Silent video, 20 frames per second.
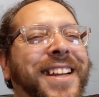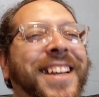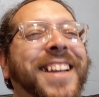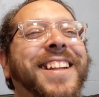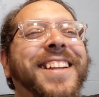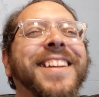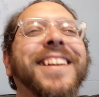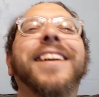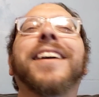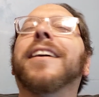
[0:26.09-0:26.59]

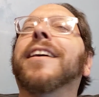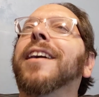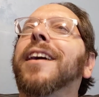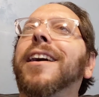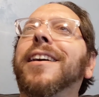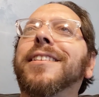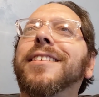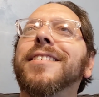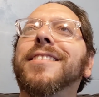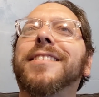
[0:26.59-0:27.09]
like,
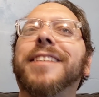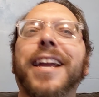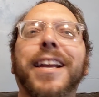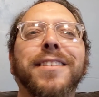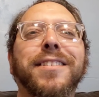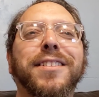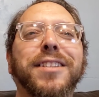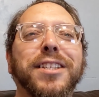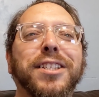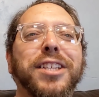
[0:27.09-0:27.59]
I just
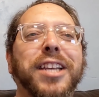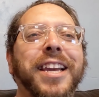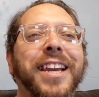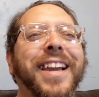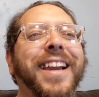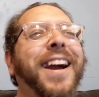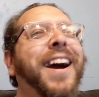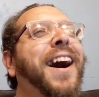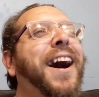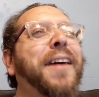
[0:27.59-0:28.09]
danced a
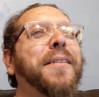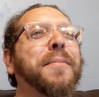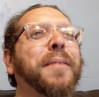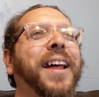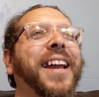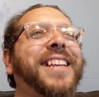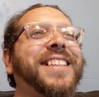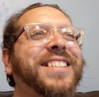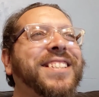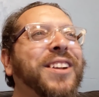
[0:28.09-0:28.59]
jig. I'm
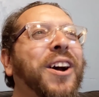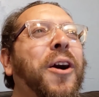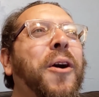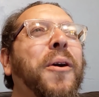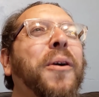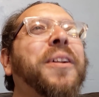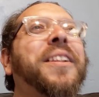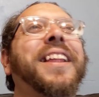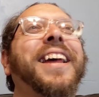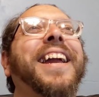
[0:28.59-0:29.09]
like
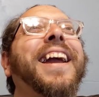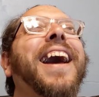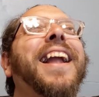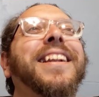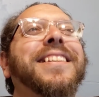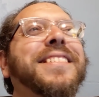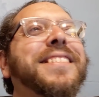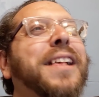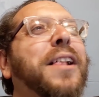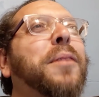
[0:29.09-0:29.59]
so like I
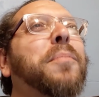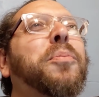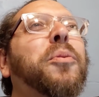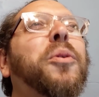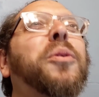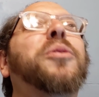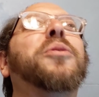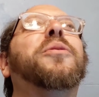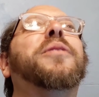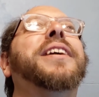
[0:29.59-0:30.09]
had a
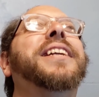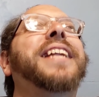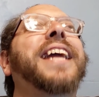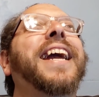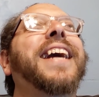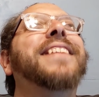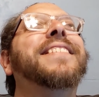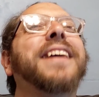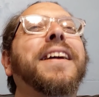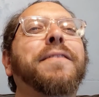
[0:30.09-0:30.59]
celebratory
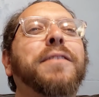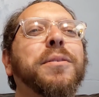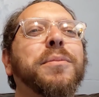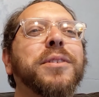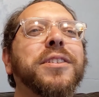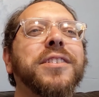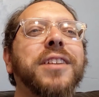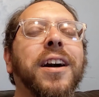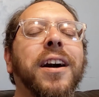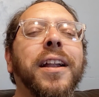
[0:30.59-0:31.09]
dance after it
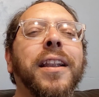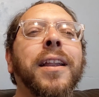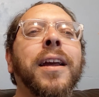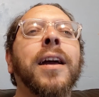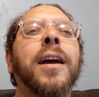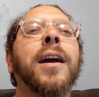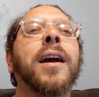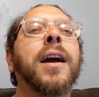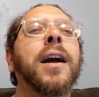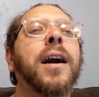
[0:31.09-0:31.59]
was done.
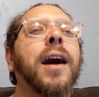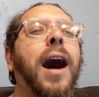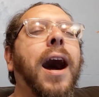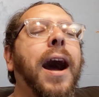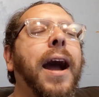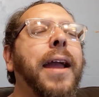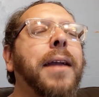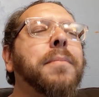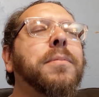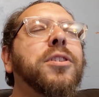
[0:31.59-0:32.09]

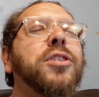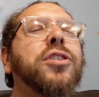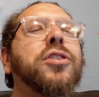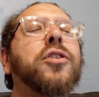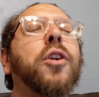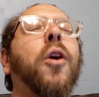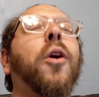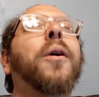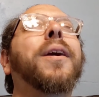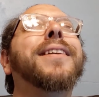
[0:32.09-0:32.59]
I am
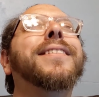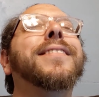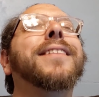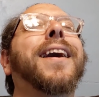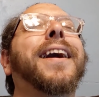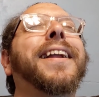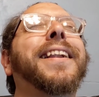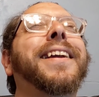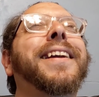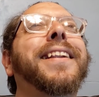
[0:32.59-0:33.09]
so
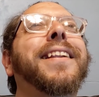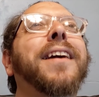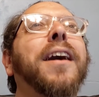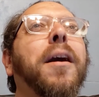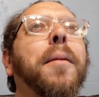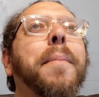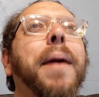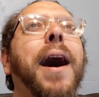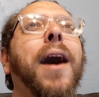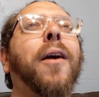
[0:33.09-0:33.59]
excited
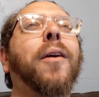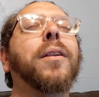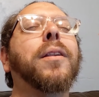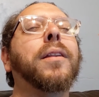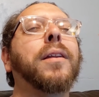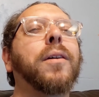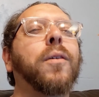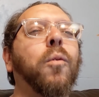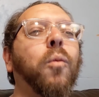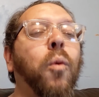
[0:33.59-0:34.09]

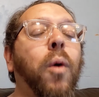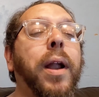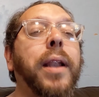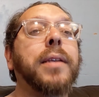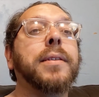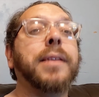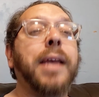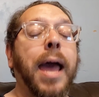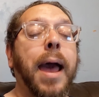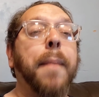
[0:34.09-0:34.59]
about
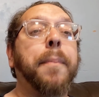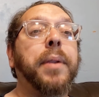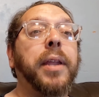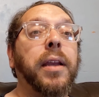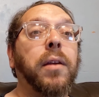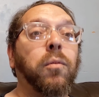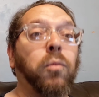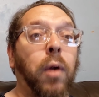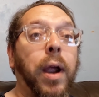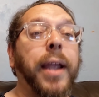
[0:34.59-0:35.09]
what is
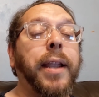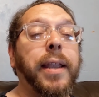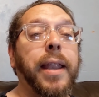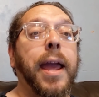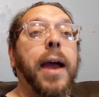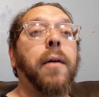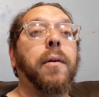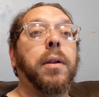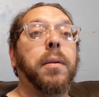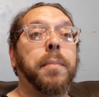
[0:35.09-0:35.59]
happening right
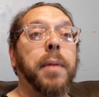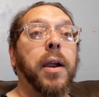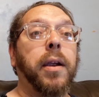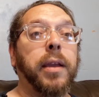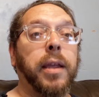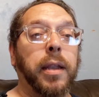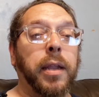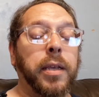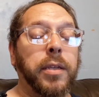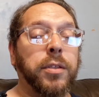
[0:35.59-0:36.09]
now in
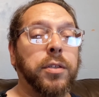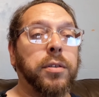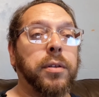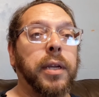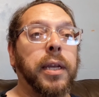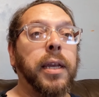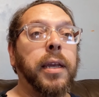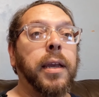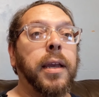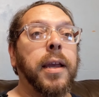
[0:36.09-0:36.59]
American
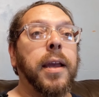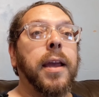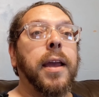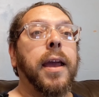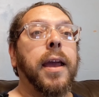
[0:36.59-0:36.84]
history,